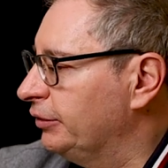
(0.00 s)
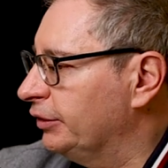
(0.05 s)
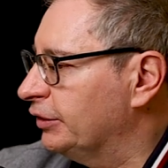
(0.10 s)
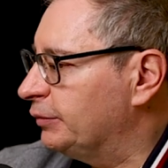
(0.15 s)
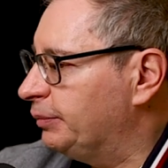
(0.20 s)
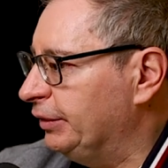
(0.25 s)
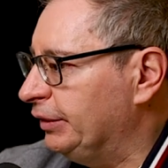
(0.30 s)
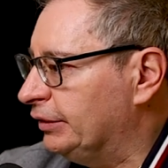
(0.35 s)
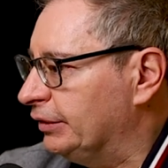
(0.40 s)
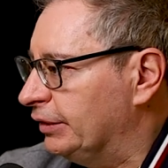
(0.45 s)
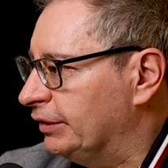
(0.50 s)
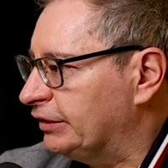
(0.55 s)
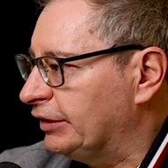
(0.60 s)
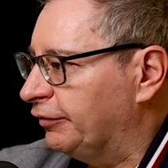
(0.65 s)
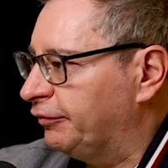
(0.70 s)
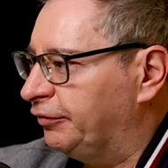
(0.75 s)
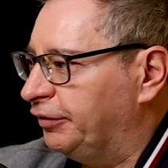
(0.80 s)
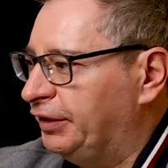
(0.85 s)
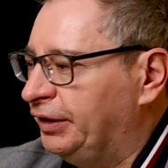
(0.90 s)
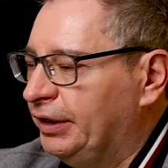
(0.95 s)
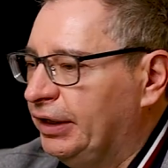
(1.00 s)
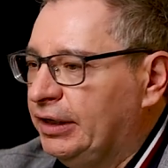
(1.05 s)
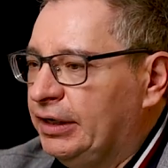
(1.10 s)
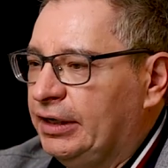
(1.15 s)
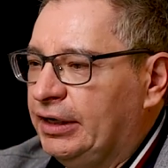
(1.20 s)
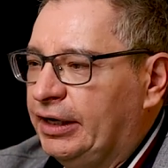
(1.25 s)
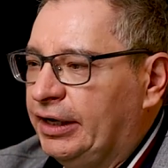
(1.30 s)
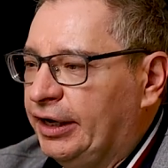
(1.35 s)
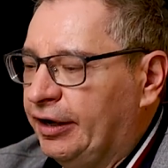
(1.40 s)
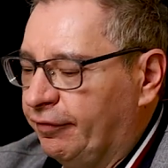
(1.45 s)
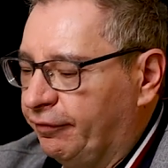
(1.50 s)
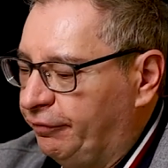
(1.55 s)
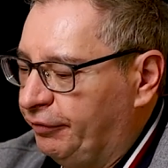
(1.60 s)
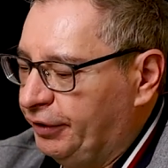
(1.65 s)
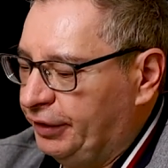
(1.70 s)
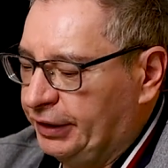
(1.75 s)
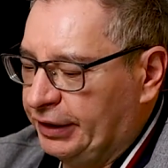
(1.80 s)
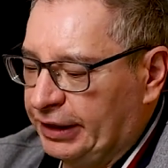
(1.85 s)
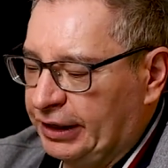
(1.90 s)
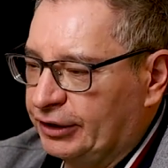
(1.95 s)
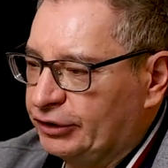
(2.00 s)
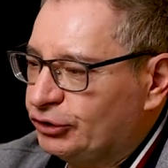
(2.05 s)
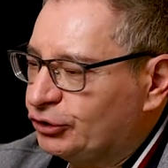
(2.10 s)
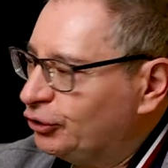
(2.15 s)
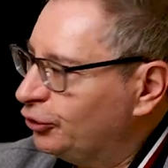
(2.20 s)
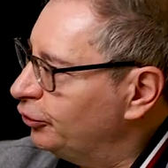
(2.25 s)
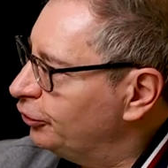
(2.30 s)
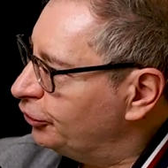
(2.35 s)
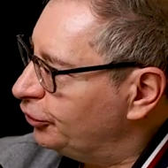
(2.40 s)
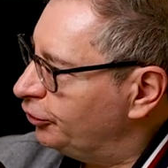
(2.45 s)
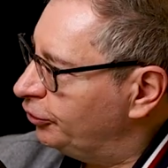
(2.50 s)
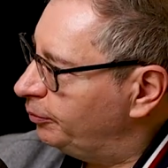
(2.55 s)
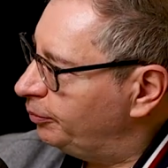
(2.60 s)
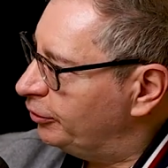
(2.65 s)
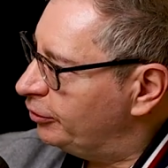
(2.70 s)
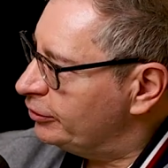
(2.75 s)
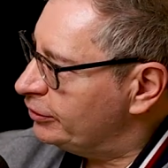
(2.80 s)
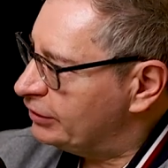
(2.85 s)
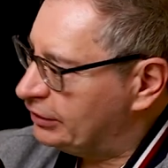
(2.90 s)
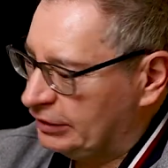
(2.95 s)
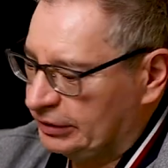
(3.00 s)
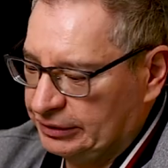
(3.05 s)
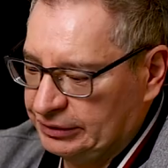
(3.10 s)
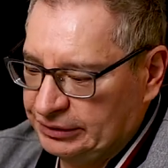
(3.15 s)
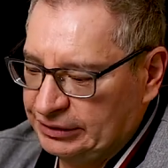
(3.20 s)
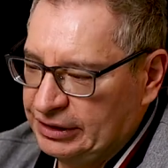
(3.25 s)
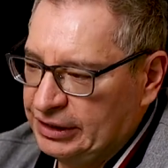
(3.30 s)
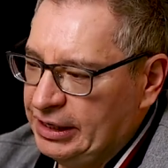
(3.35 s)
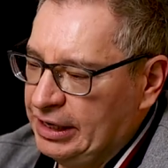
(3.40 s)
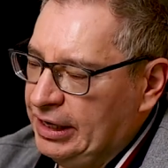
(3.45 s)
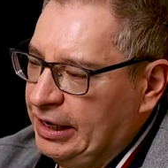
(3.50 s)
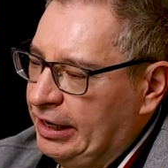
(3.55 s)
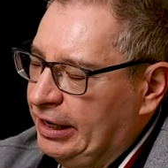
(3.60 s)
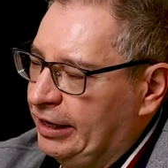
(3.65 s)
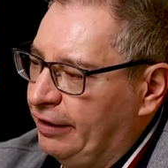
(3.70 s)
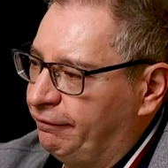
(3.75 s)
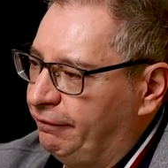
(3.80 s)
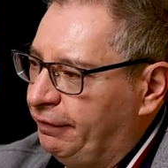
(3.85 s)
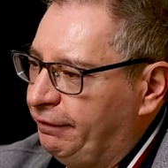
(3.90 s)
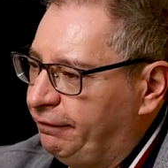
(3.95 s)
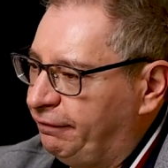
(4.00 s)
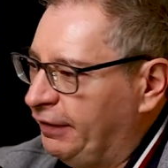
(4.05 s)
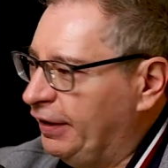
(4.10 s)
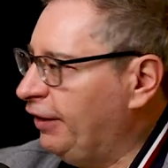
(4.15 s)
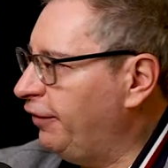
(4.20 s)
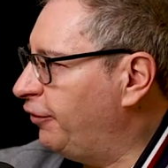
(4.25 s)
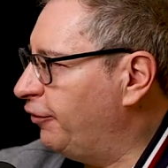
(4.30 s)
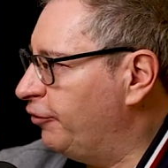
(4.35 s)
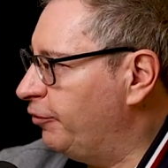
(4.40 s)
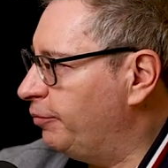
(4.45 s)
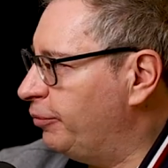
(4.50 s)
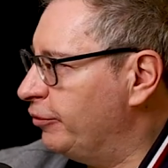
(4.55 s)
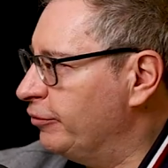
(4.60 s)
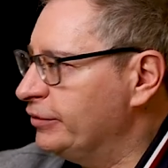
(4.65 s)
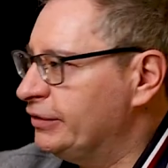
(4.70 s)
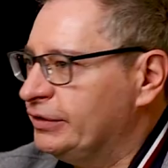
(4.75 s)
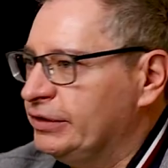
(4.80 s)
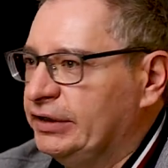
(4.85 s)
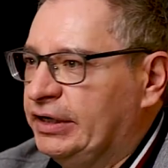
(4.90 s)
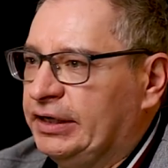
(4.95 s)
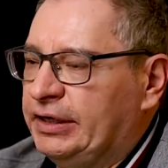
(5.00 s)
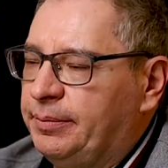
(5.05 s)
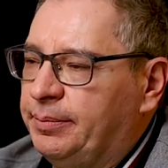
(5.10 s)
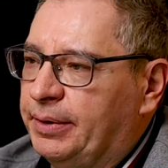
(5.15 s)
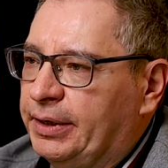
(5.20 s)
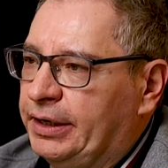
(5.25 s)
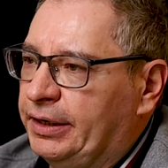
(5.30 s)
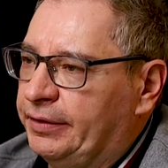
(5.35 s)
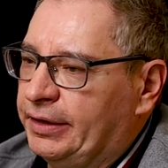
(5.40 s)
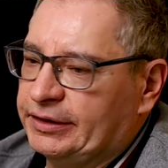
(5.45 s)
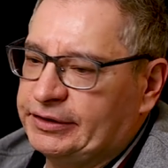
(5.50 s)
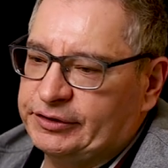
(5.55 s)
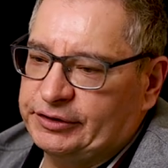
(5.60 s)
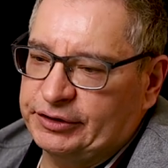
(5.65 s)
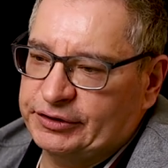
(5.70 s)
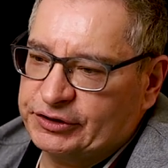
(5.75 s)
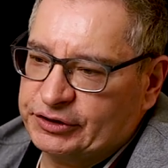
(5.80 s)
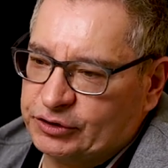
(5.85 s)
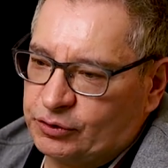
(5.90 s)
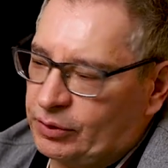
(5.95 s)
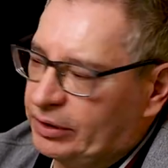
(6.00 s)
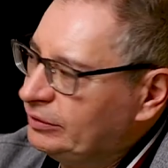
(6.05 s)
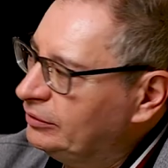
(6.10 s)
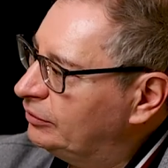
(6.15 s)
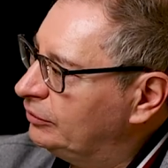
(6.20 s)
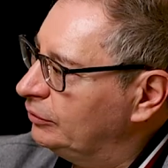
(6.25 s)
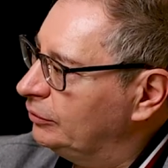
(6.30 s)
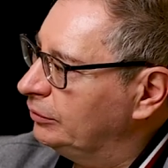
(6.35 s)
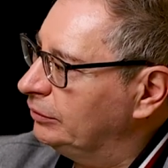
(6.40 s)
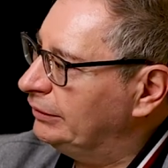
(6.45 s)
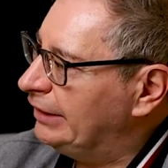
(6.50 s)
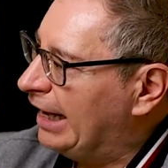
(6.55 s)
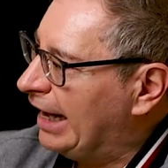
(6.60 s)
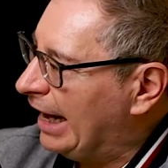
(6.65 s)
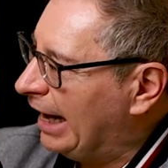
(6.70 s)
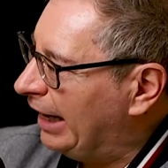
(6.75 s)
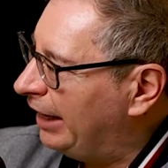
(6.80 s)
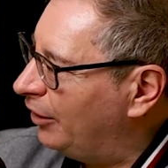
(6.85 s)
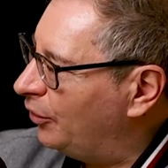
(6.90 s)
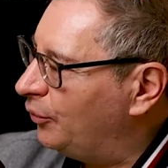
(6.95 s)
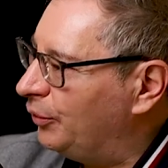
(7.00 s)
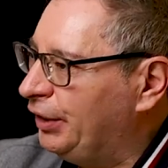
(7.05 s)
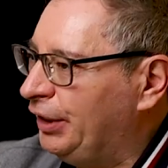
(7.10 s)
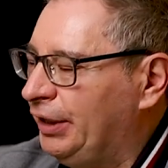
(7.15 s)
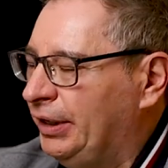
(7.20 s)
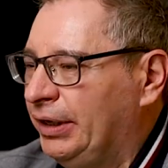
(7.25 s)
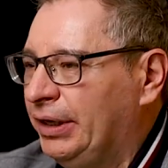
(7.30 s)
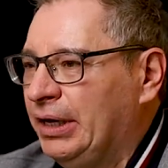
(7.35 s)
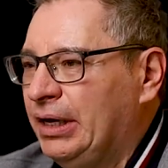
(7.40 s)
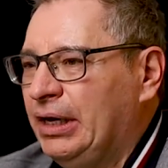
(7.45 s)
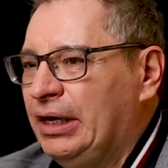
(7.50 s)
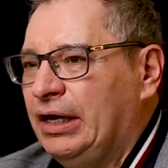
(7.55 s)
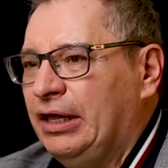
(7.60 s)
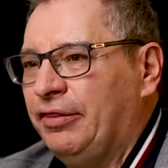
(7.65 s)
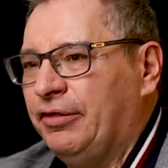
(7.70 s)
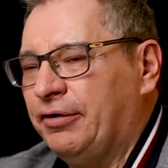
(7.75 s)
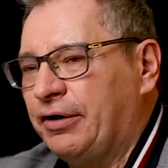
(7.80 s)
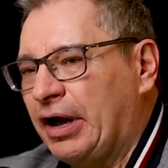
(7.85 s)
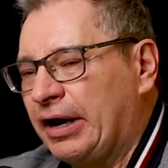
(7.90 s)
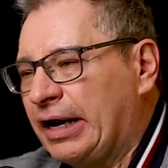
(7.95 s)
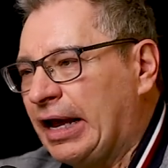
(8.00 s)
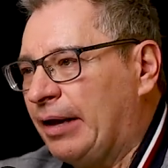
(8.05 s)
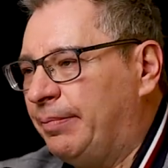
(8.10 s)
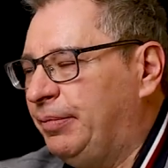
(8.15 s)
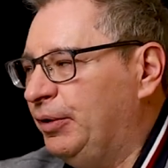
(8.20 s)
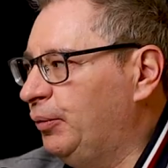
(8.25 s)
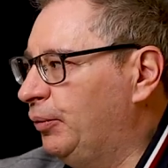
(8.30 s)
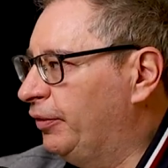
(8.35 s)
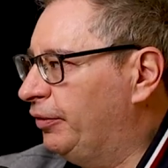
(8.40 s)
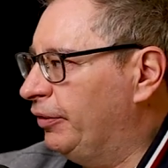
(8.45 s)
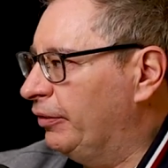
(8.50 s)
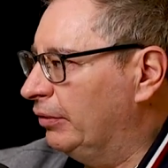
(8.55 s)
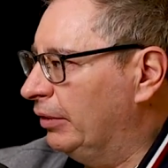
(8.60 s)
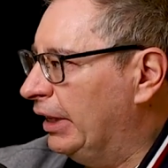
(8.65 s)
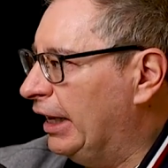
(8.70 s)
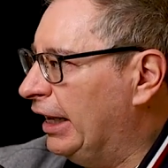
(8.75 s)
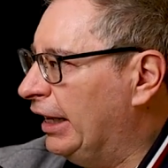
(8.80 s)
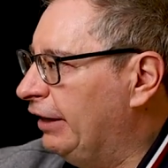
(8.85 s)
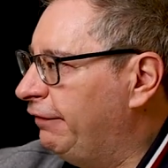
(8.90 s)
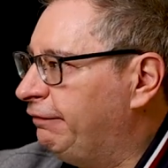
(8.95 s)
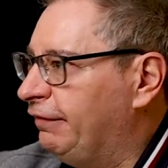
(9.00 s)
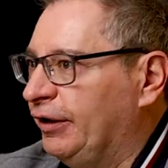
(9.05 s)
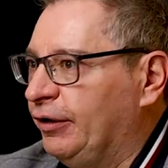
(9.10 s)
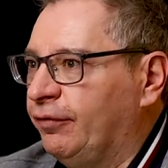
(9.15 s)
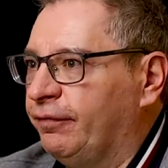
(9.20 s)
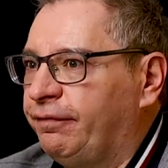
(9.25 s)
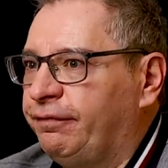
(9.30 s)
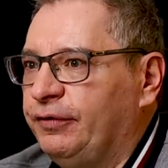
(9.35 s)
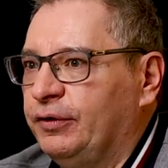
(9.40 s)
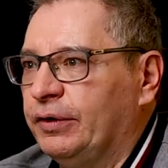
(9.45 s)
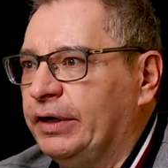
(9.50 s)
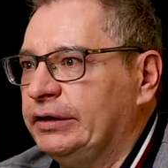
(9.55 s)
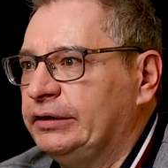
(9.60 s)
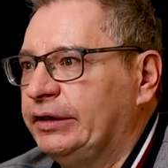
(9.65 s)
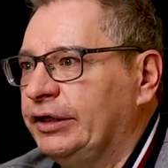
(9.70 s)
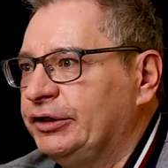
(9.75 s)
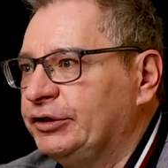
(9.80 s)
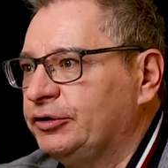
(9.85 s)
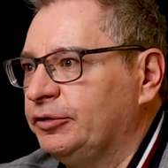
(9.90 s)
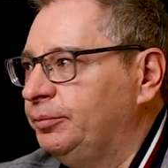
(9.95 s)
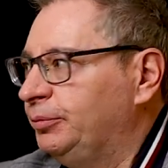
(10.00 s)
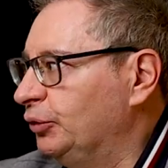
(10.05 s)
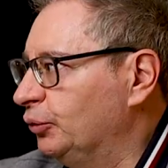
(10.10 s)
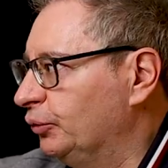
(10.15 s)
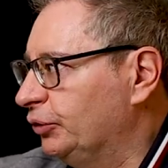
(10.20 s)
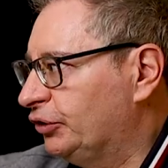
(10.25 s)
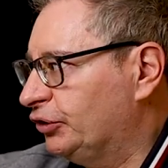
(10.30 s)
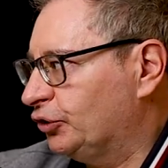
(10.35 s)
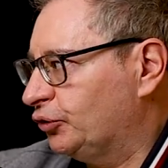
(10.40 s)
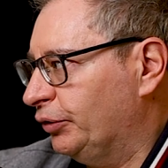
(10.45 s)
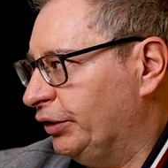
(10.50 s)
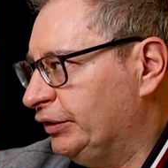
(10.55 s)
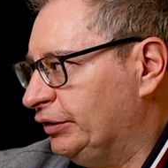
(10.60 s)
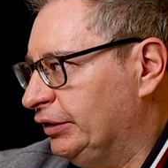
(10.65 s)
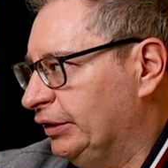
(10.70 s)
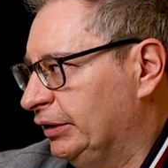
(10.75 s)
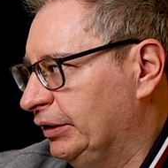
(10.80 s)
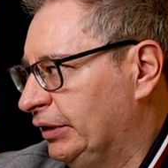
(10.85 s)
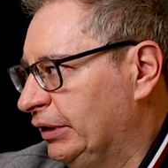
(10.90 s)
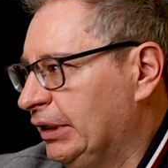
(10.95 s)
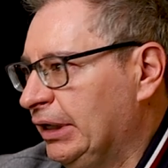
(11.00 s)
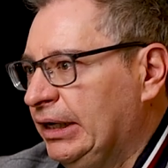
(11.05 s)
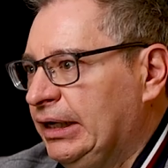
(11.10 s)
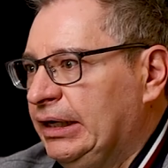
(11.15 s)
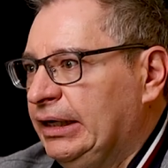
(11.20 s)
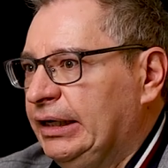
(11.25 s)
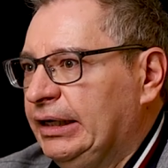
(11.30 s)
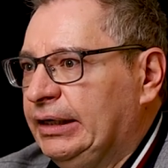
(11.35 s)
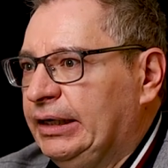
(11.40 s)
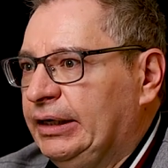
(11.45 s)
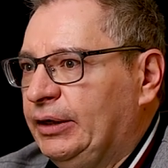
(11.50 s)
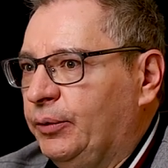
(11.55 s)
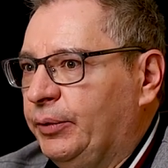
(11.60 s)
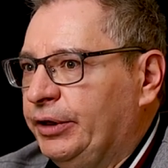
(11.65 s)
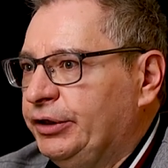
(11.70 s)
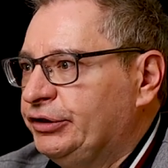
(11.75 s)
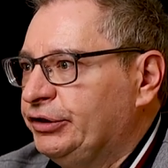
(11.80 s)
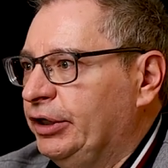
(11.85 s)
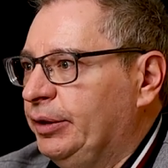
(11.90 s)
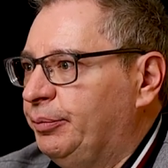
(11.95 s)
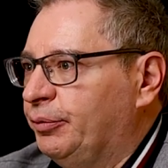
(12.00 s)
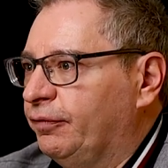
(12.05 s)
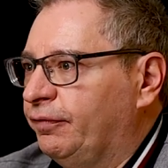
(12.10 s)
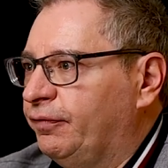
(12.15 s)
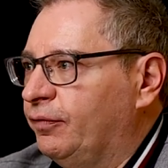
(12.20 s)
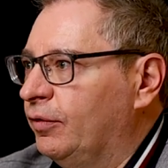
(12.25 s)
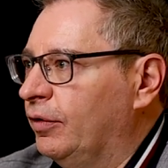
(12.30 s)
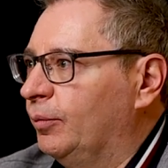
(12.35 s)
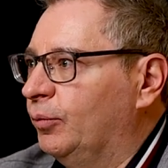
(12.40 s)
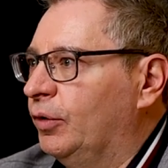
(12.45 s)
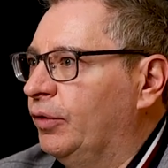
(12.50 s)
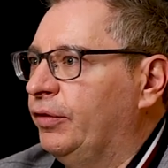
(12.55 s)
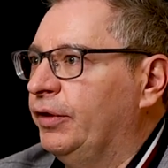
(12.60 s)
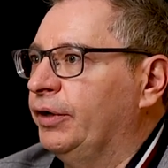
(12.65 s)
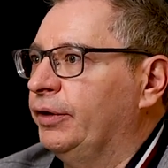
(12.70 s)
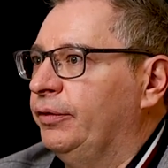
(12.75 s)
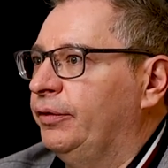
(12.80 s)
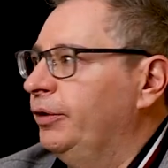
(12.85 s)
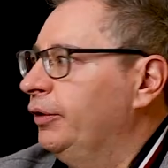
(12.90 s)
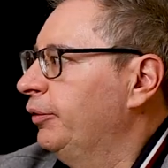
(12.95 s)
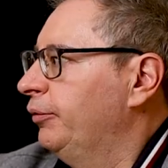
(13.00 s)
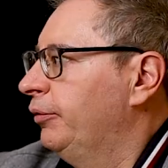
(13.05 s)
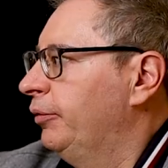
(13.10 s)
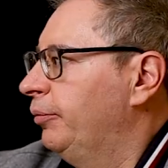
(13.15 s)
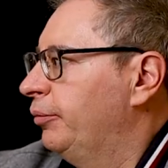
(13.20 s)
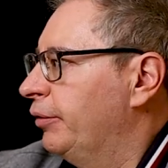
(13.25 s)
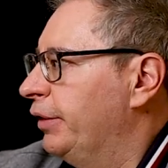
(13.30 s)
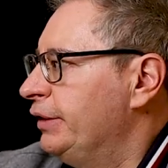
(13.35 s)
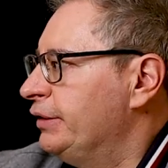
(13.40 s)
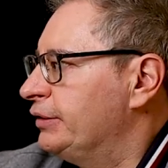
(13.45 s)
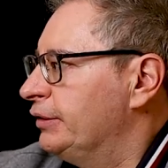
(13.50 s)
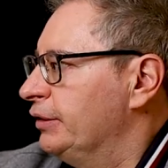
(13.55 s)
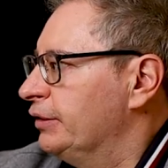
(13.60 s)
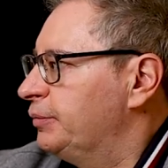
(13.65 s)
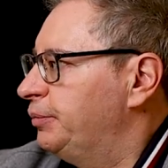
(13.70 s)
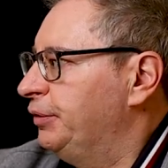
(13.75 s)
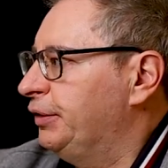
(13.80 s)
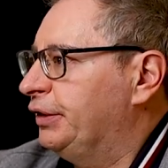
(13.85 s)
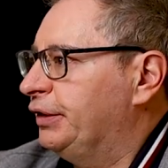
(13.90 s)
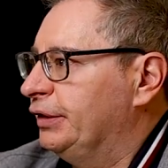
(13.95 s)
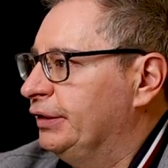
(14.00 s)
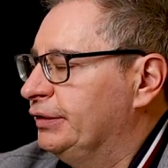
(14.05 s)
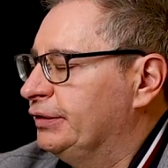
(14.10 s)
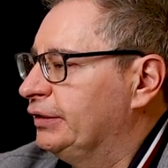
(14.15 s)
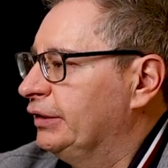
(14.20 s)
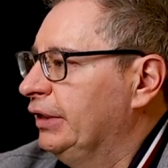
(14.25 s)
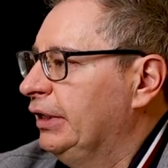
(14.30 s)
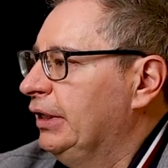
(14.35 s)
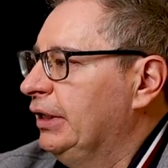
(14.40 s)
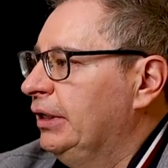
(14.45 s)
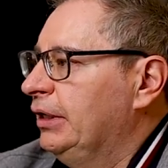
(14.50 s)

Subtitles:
You can speak to this. Every church hurt person, every faith hurt person, anybody that's disgruntled, angry, they're not happy with their life, they don't feel like they should be restricted in any way, shape, or form. Well, they're going to embrace this because